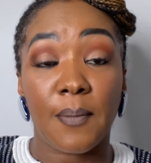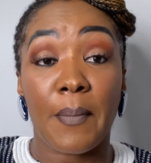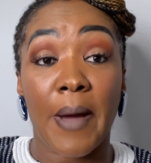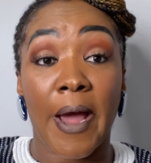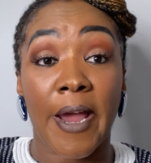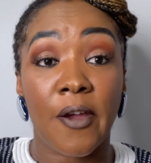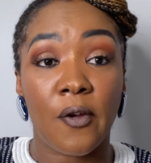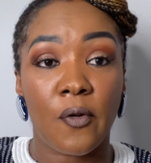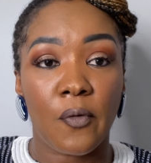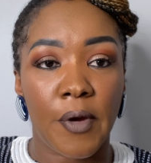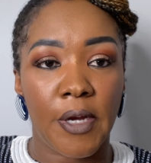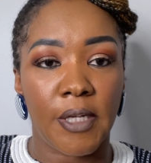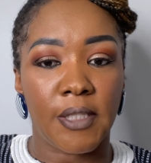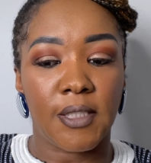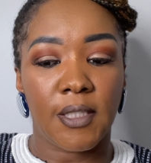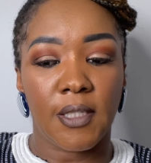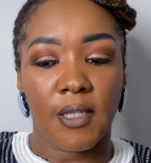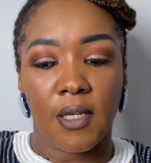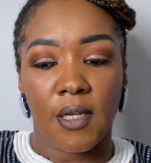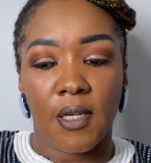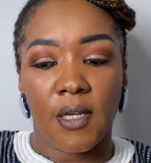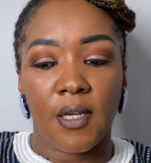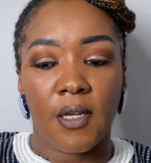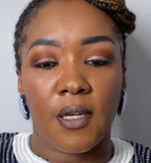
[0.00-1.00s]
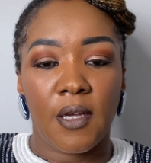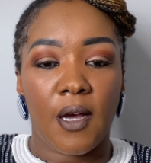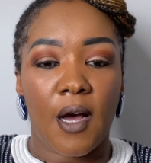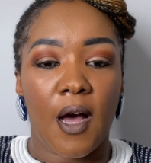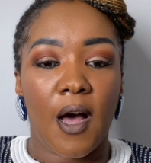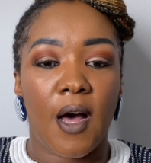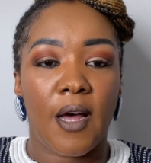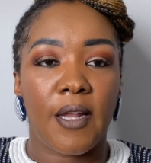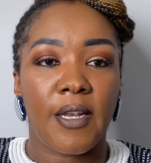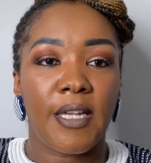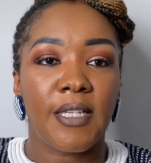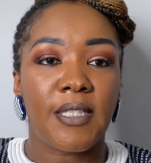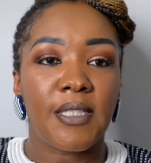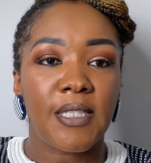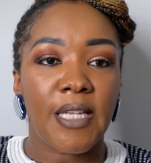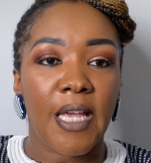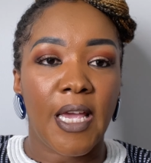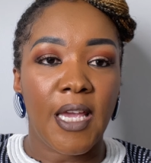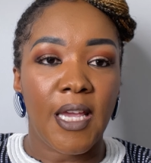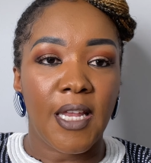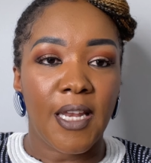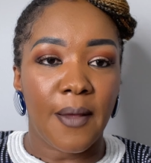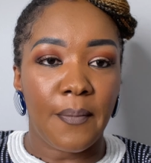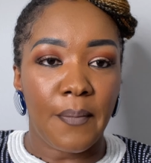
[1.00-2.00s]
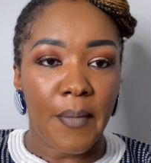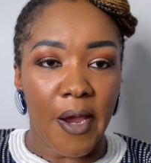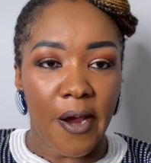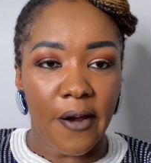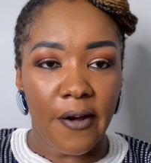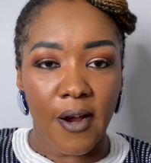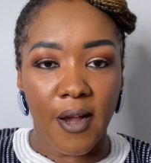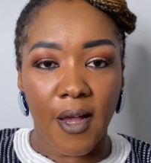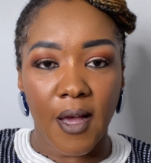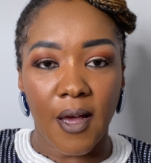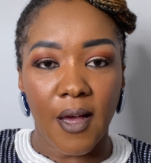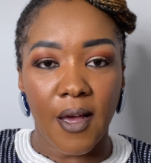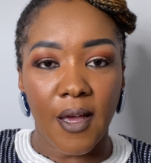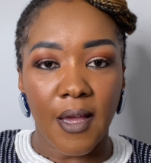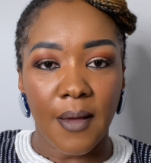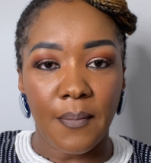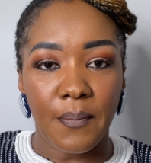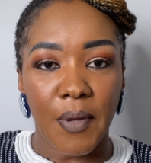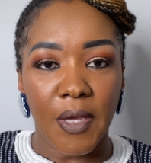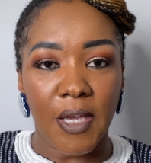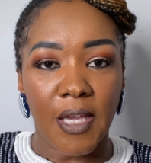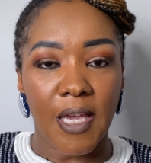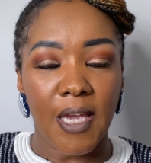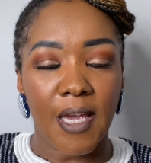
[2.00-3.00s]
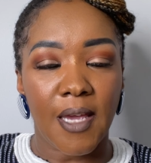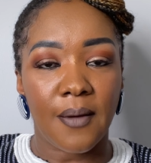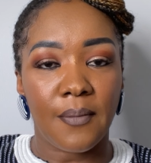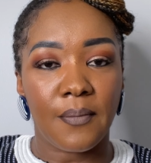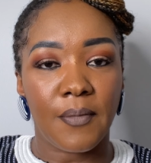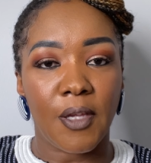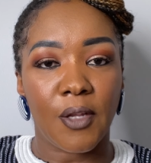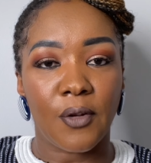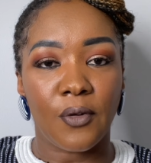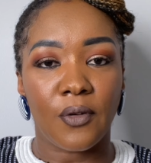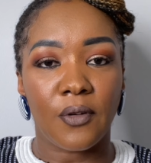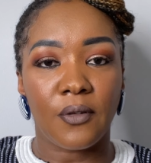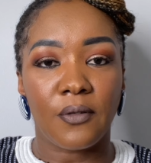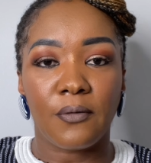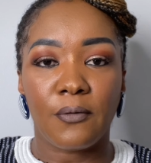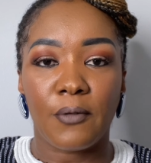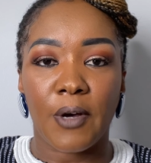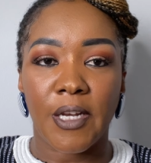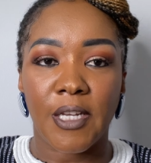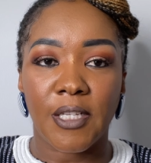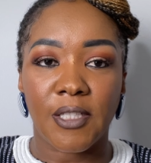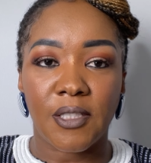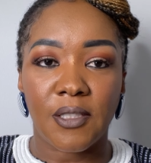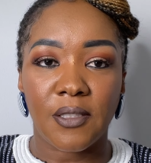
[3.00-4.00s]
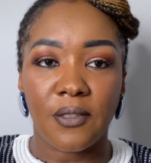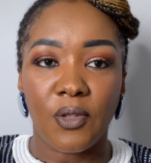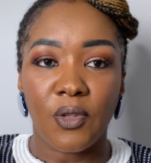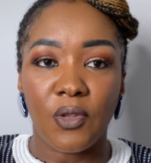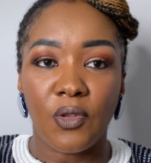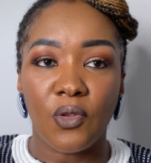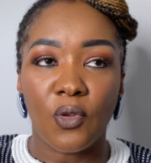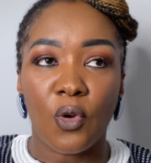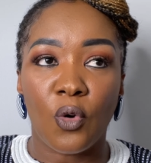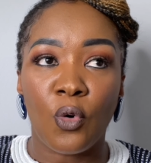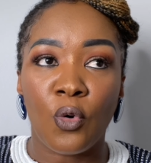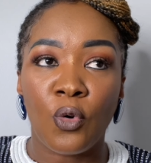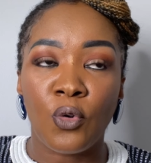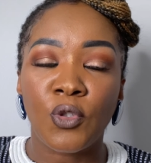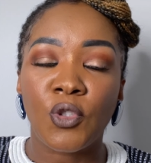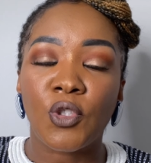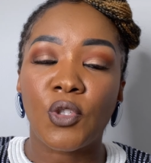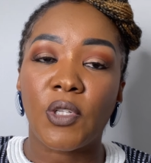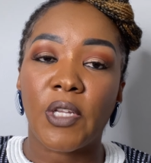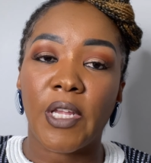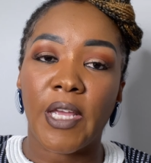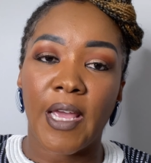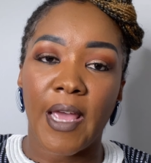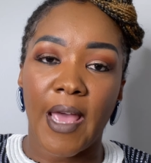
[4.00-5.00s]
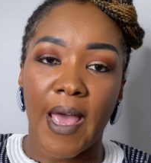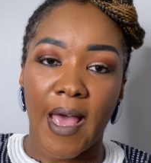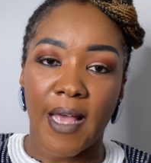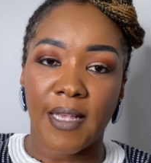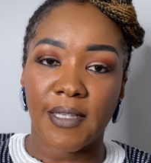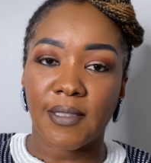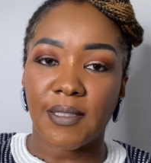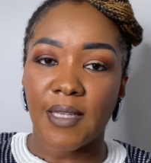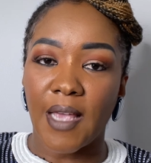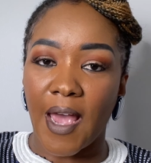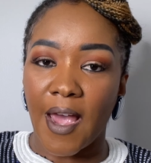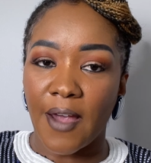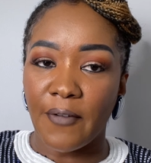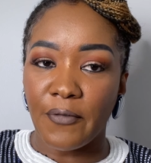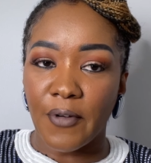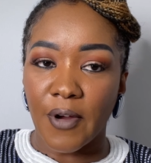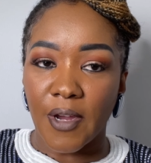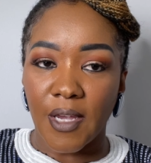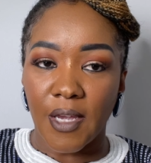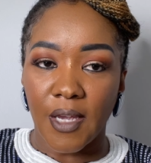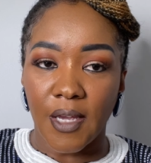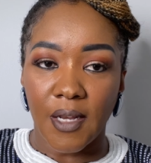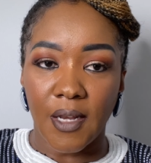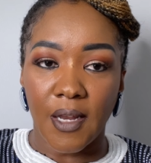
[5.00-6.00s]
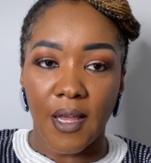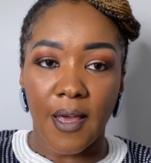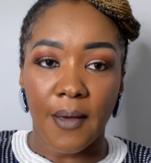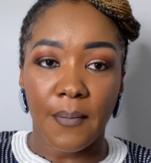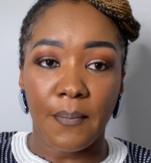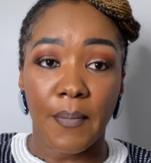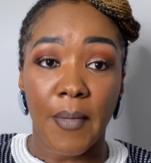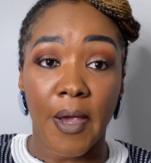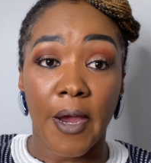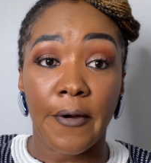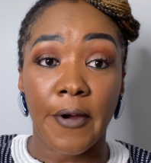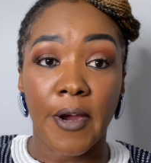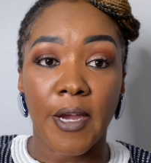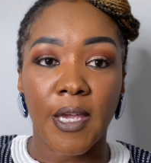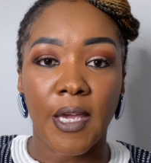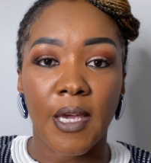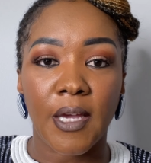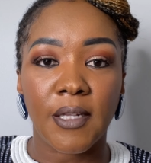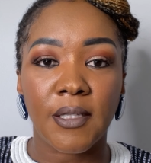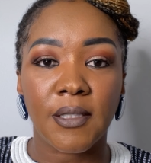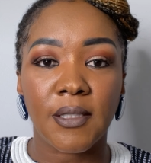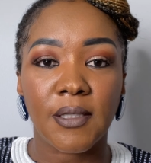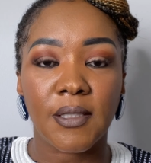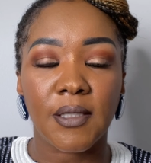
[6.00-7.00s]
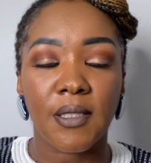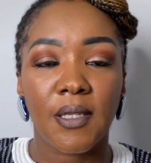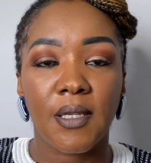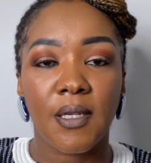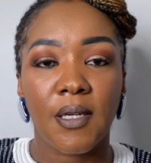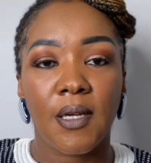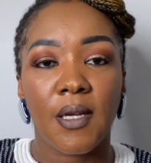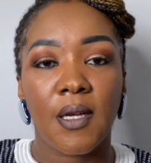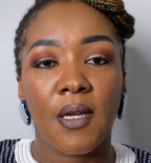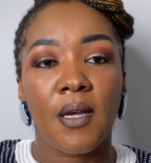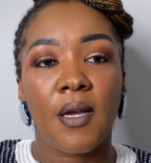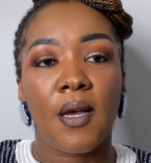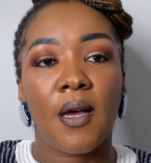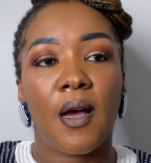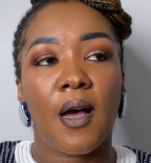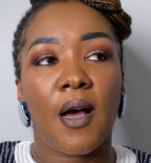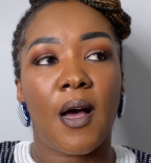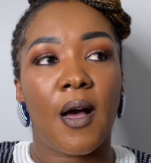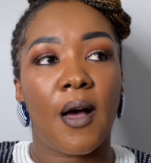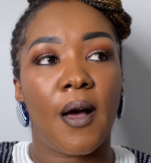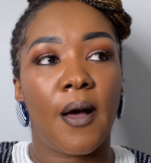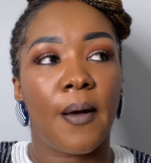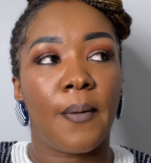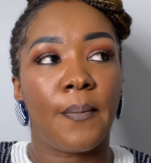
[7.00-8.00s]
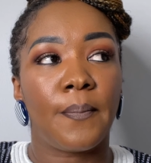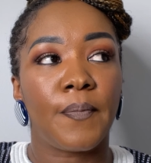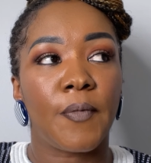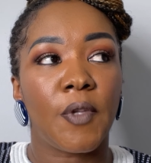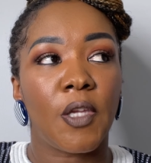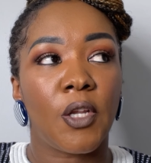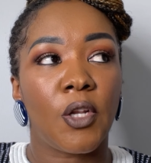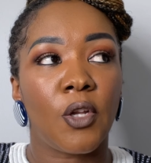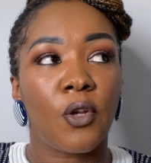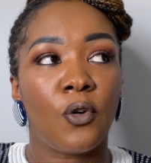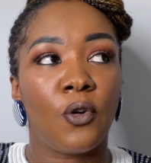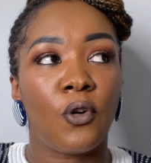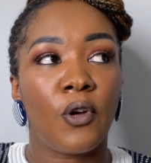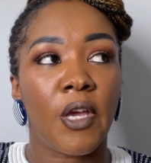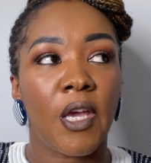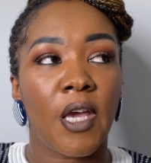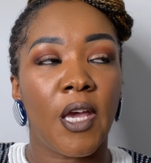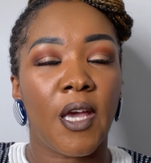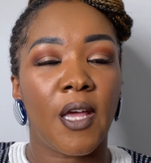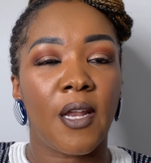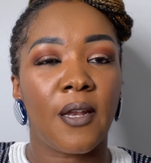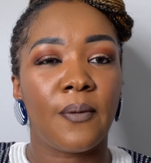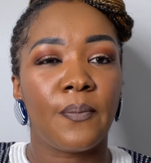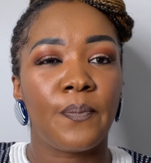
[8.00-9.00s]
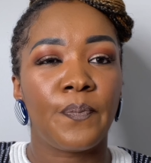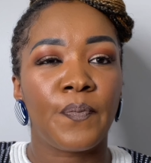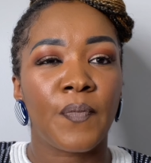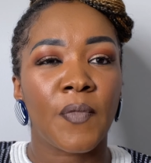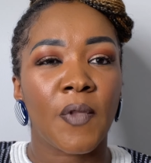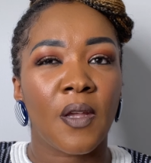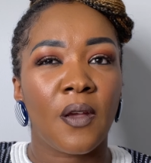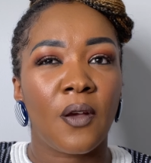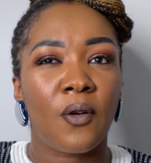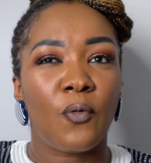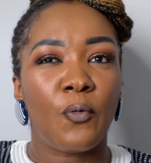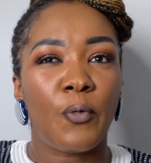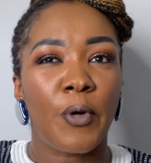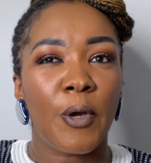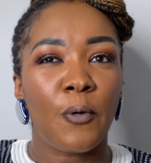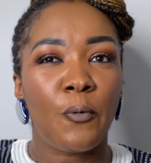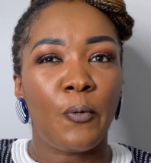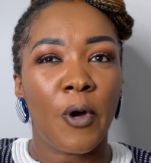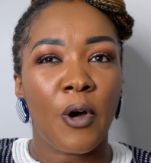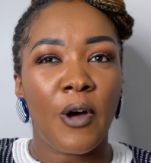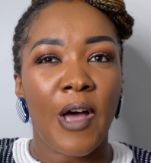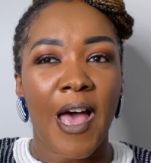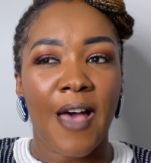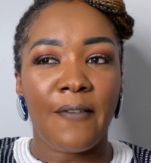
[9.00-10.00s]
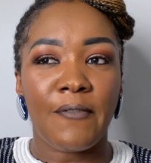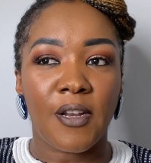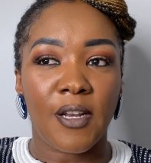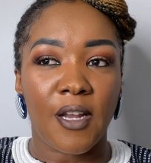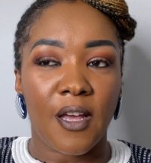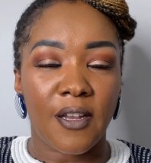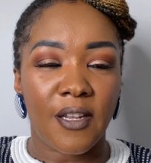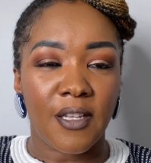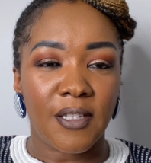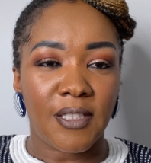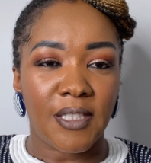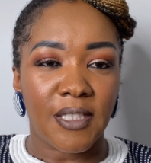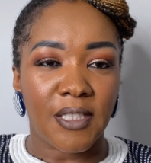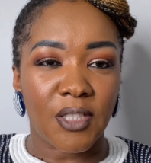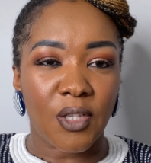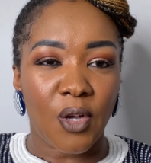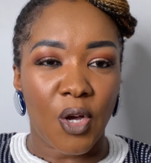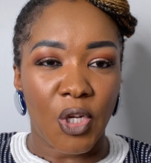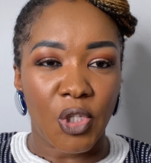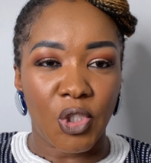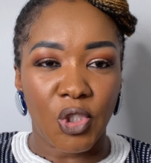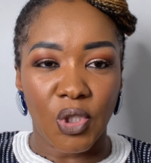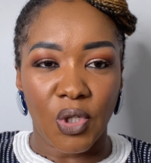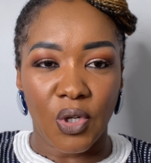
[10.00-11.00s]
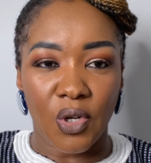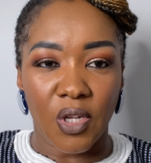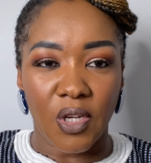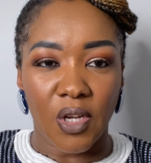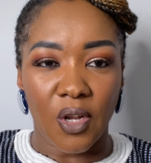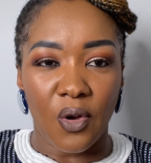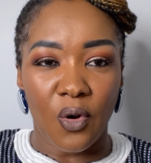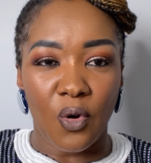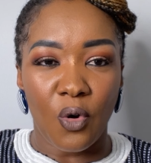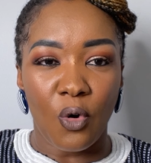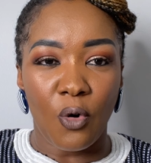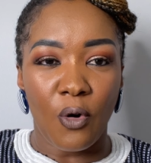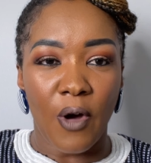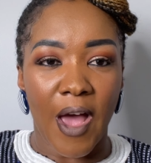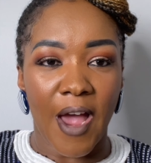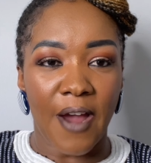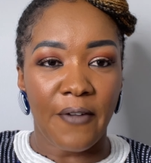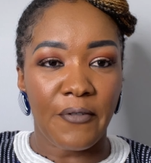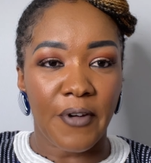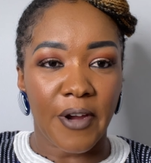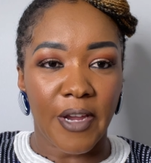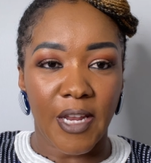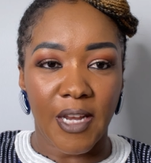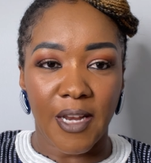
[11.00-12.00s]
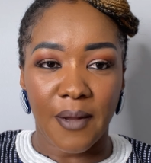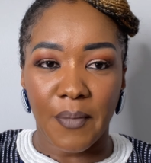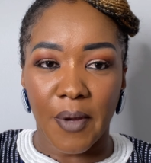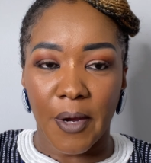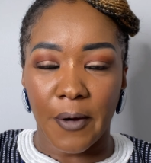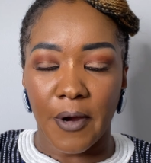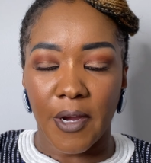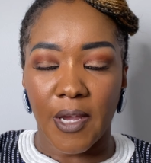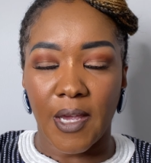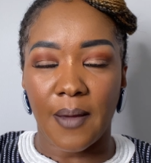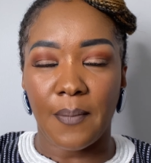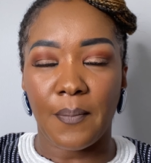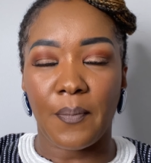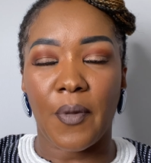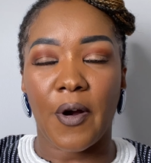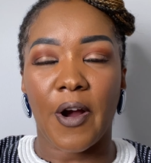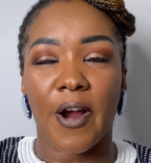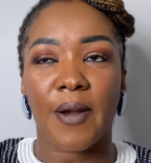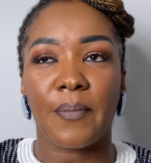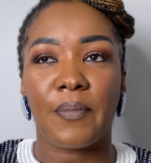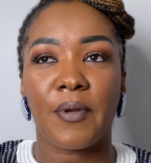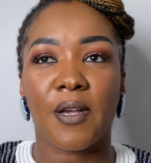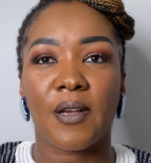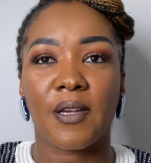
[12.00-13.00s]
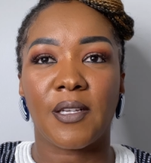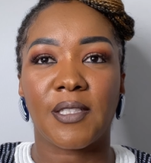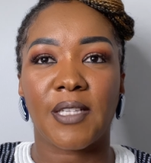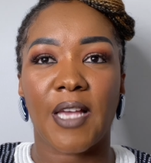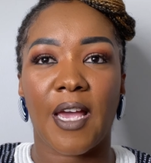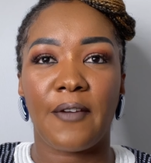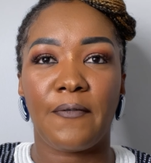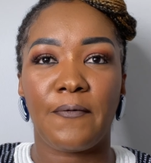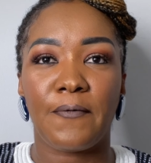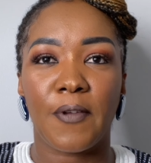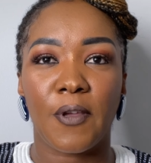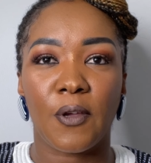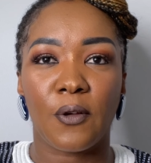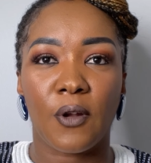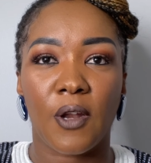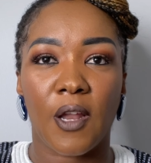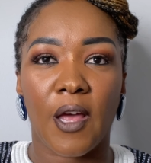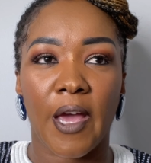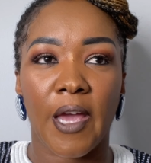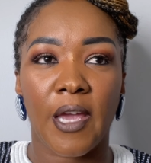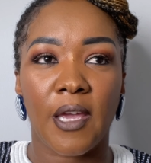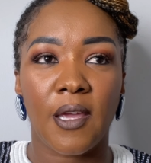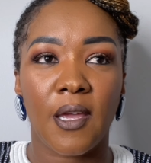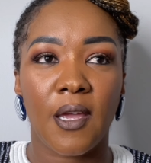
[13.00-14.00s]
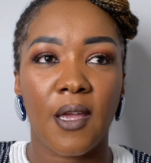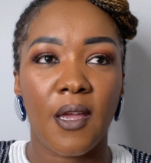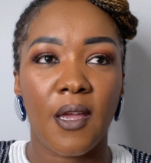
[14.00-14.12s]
migrate, uh, they stayed in America and became, you know, what is known today as African Americans, um, you know, and we will have another discussion on the whole African-American part, because I feel like